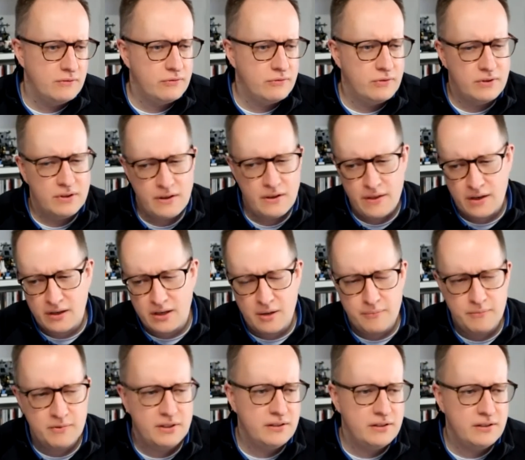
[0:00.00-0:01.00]
another
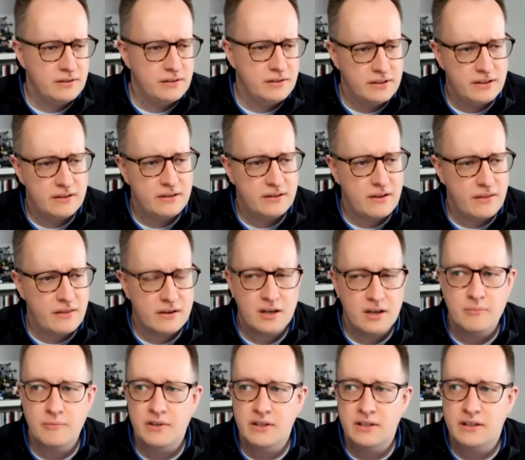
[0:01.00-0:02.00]
company and yet another
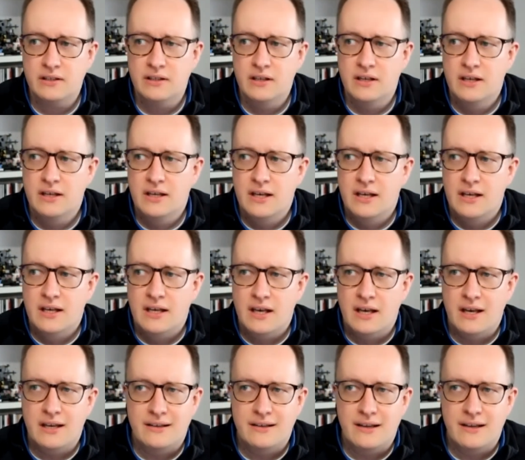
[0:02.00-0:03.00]
company.
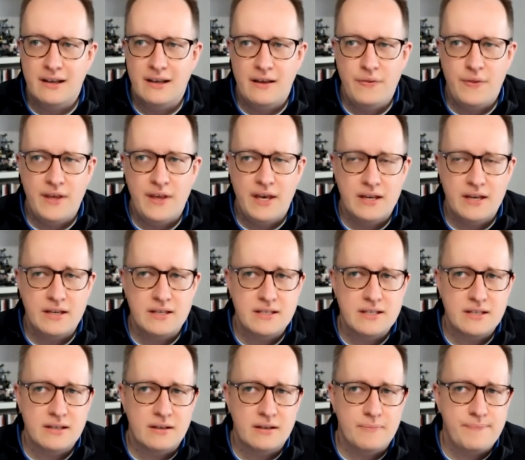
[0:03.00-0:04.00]
And at the end,
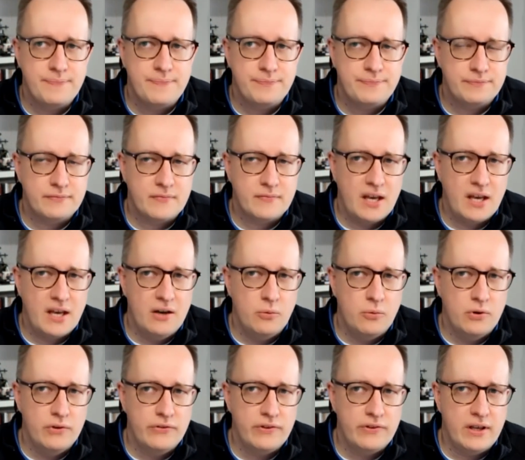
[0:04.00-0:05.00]
I
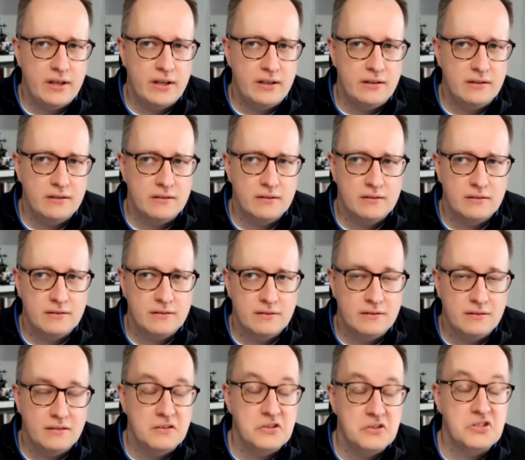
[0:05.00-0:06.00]
was a
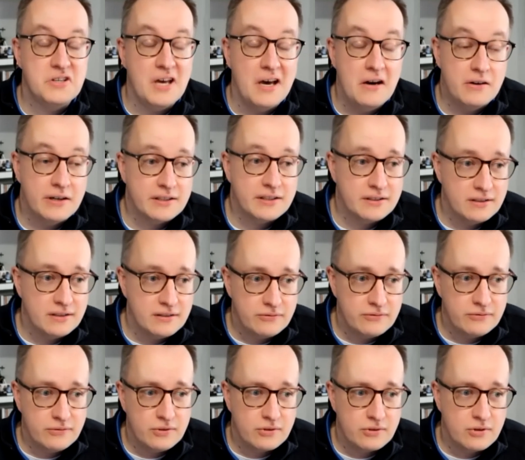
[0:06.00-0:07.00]
director
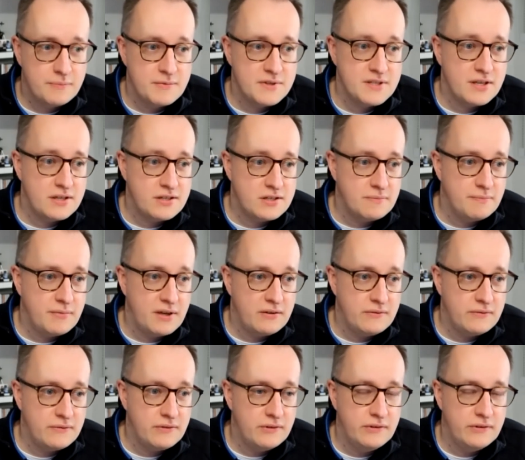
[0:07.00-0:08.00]
for compensation
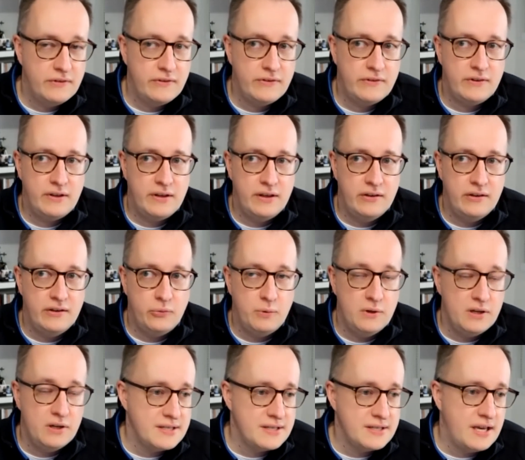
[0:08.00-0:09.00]
benefits as well
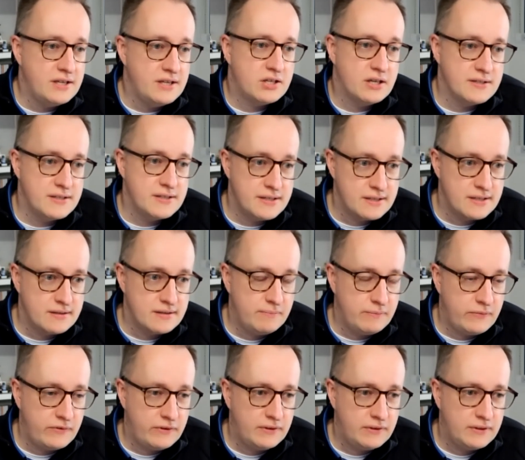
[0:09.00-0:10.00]
as HR
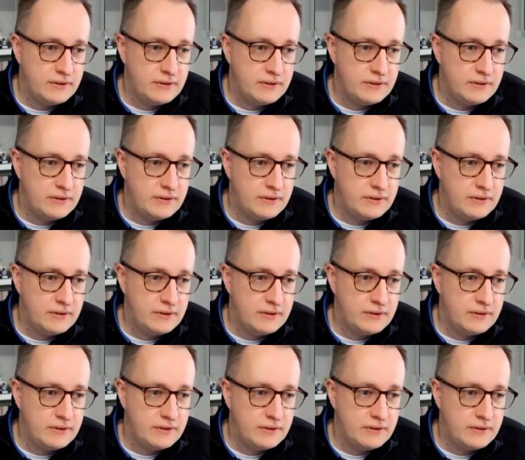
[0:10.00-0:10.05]
systems.